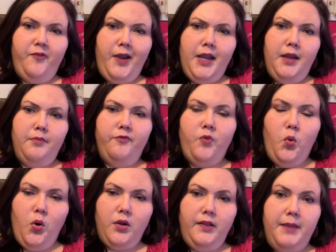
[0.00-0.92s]
frame
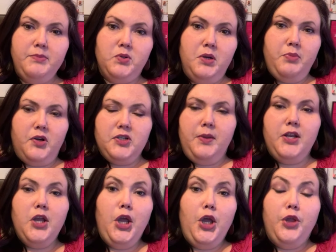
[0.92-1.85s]
for claims reimbursement
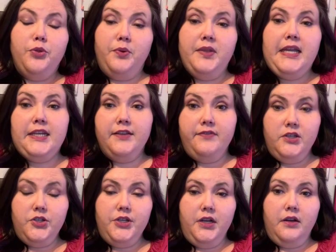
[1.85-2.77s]
through the end of
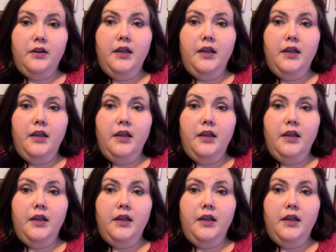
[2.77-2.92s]
this year.